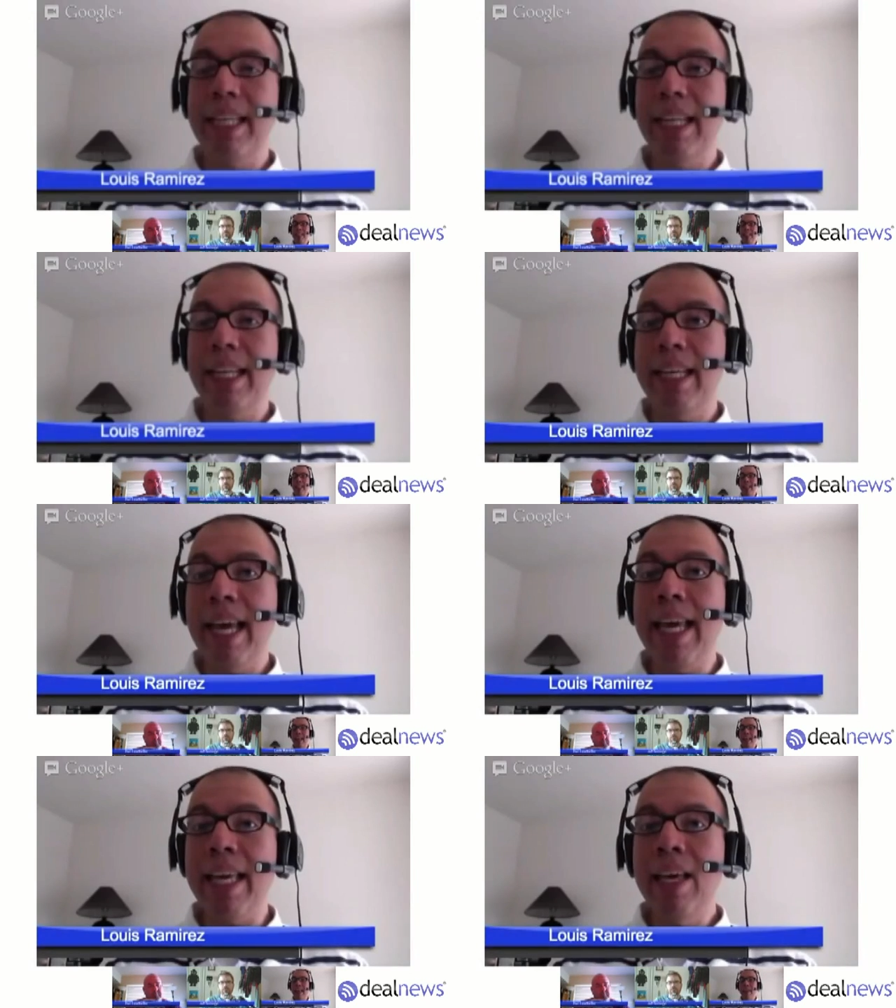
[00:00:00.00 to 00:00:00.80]
in saying
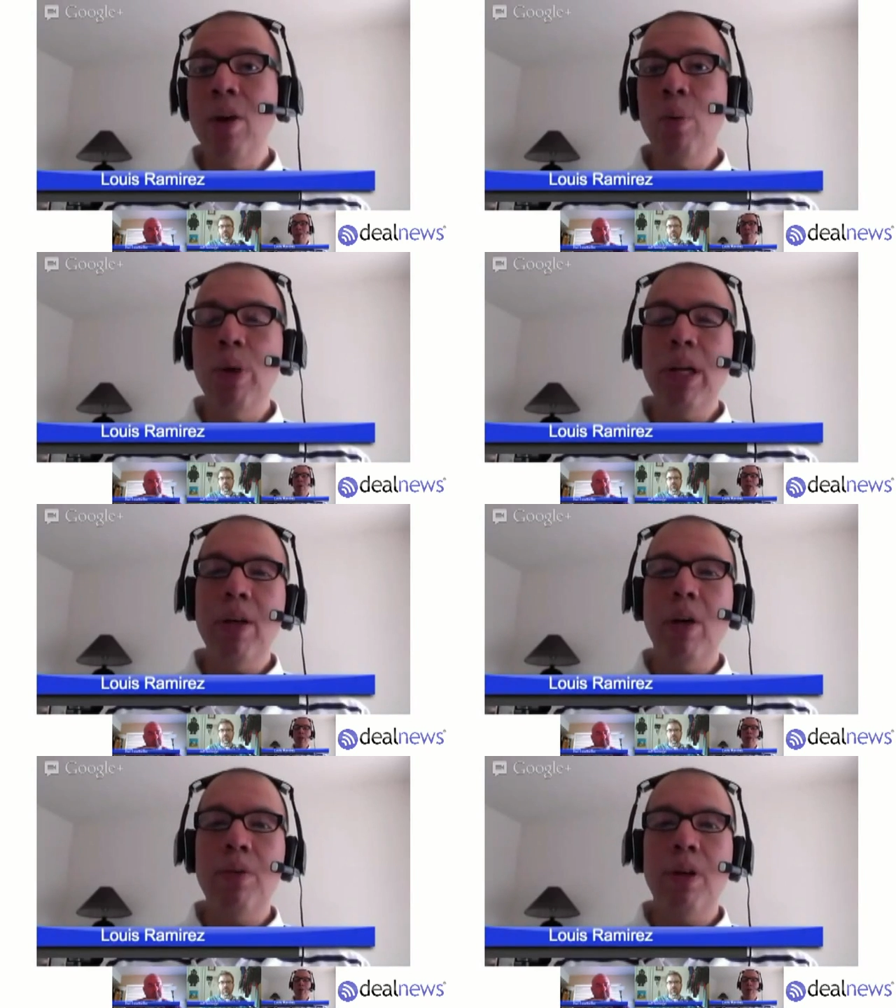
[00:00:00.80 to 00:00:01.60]
like, hey, we're
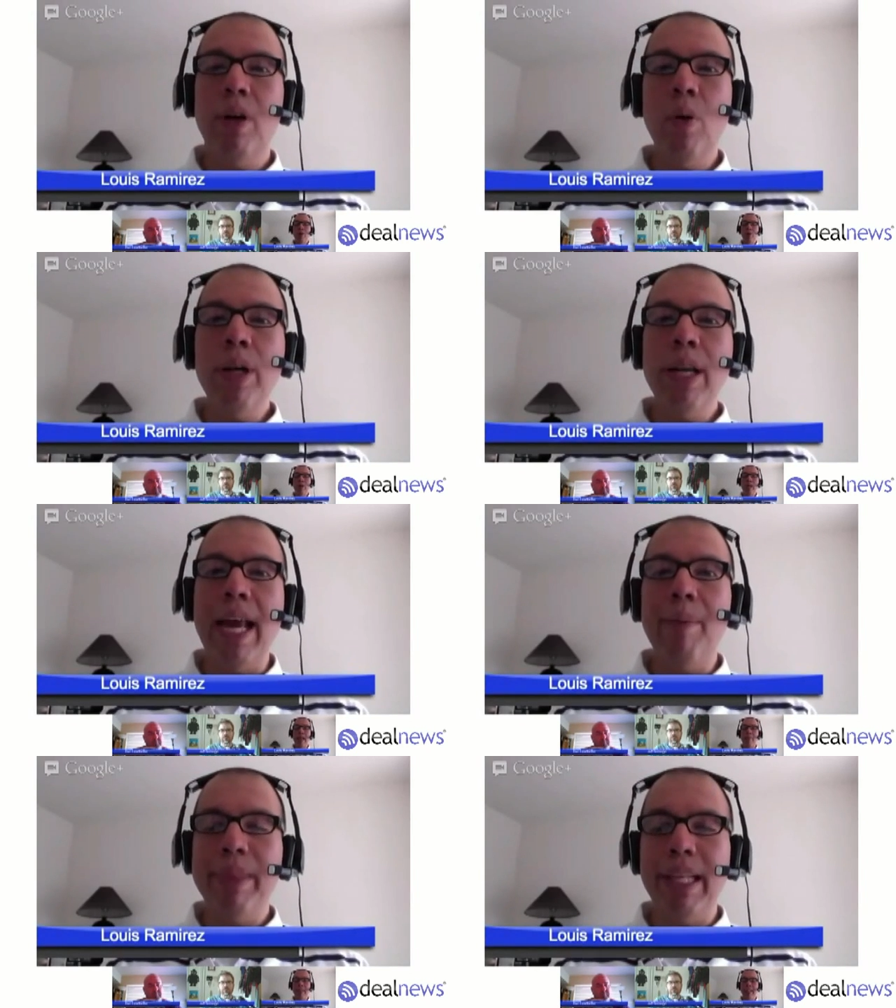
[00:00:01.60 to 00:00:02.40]
going to offer our
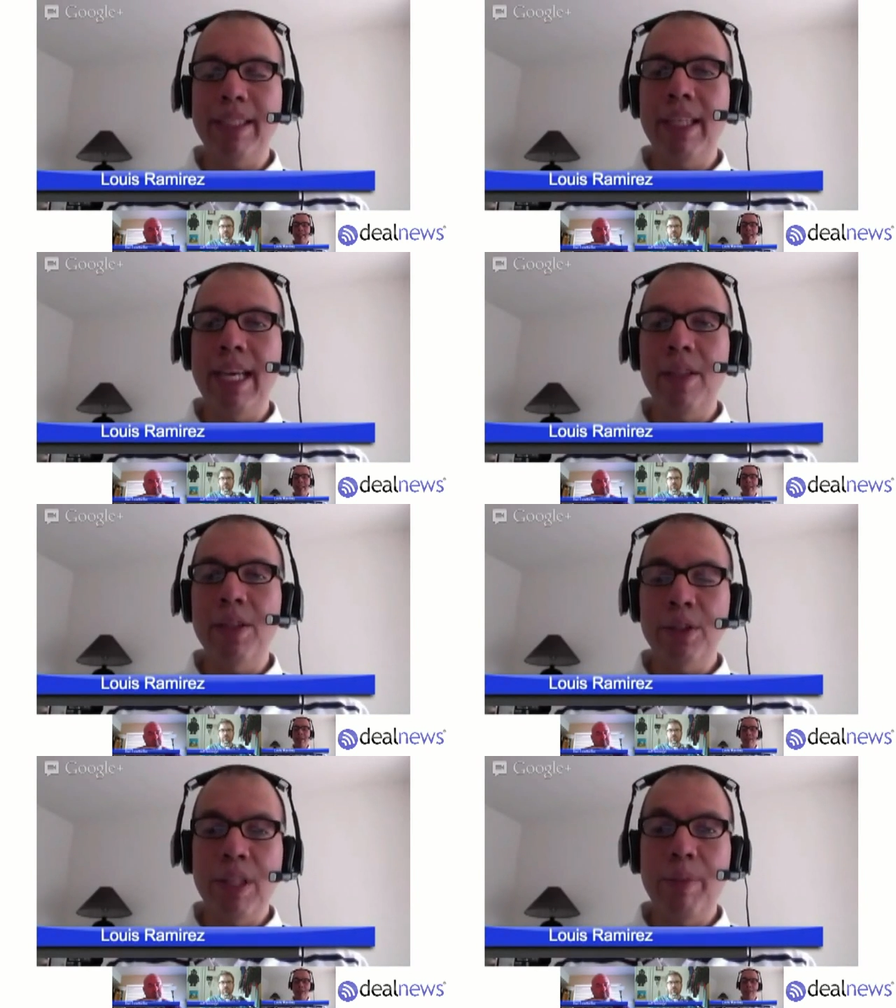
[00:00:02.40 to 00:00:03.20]
own app that's going to
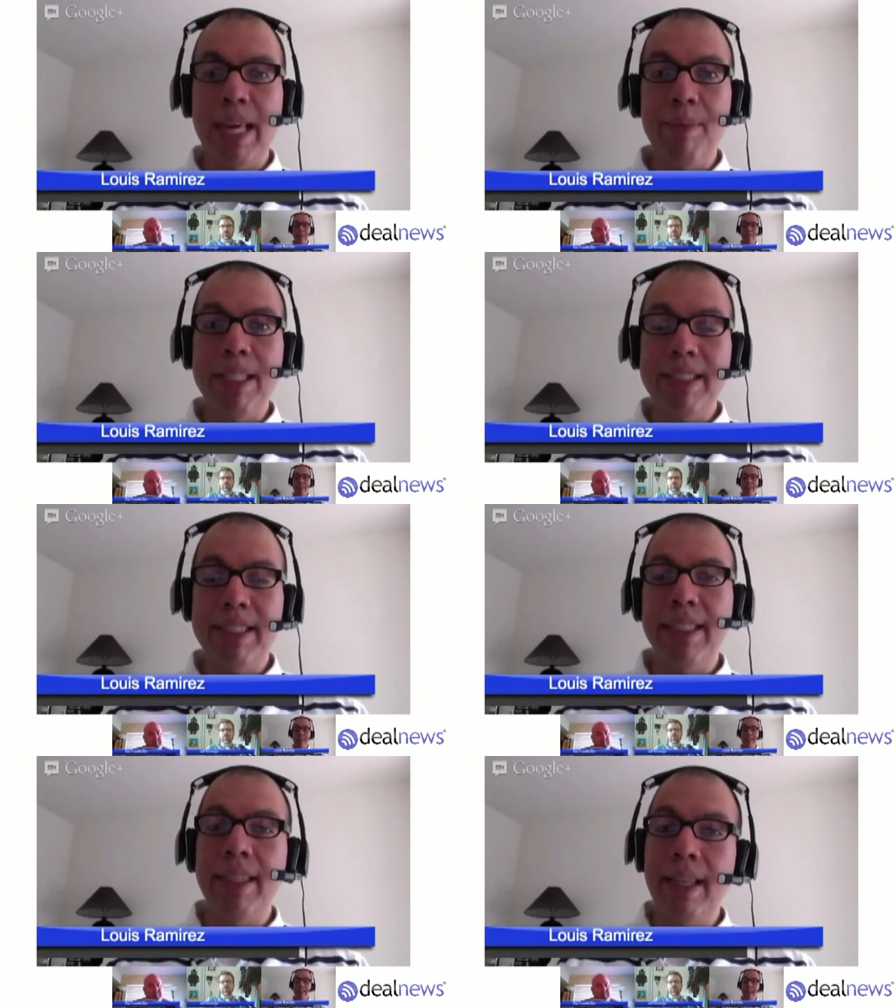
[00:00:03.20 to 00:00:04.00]
let you stream
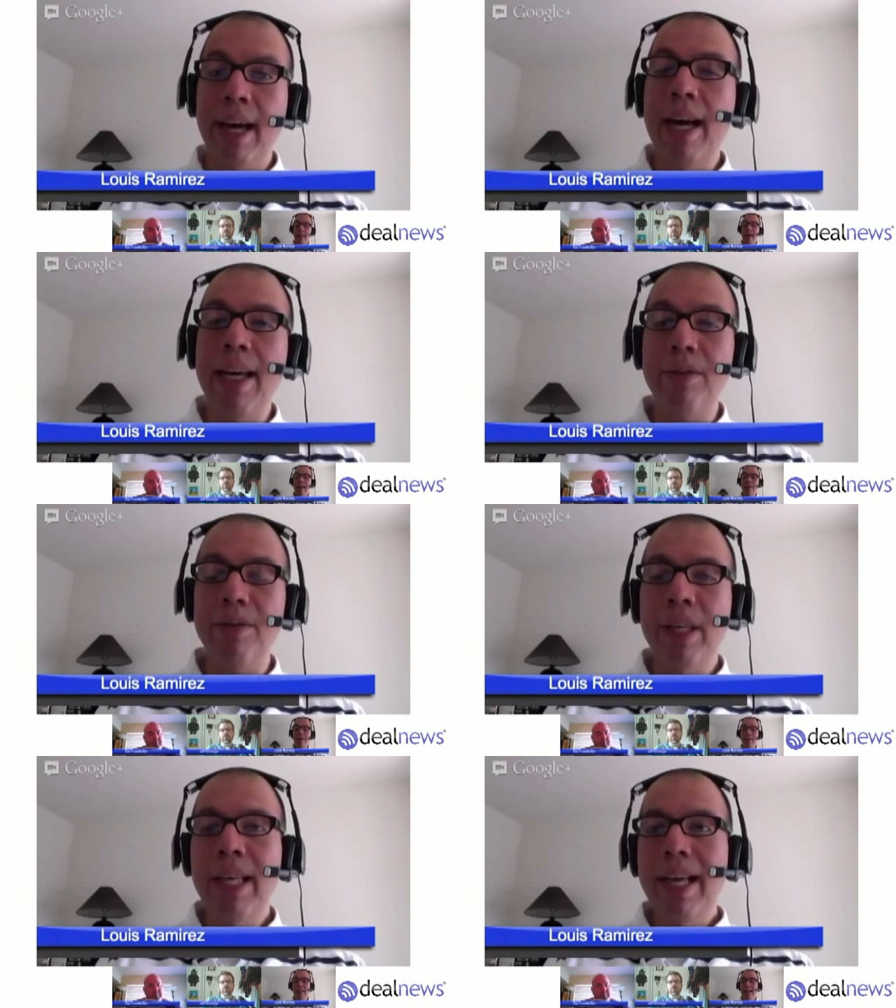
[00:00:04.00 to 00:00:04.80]
ABC
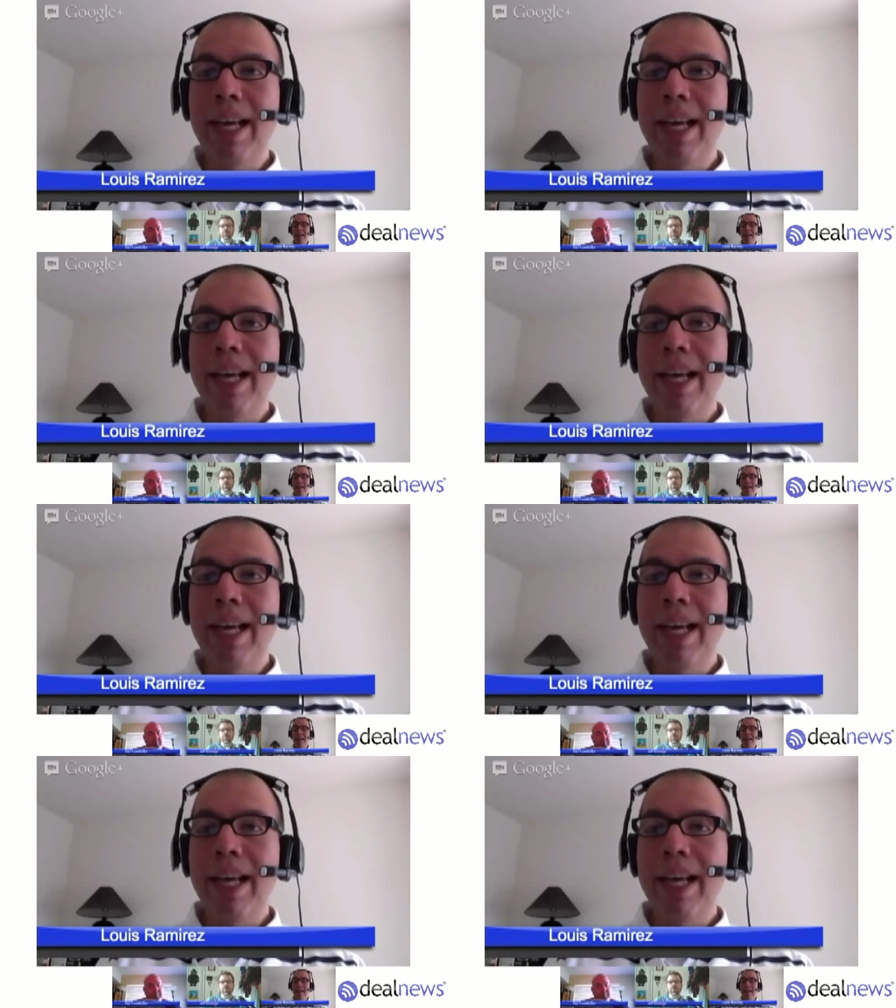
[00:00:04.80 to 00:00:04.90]
live.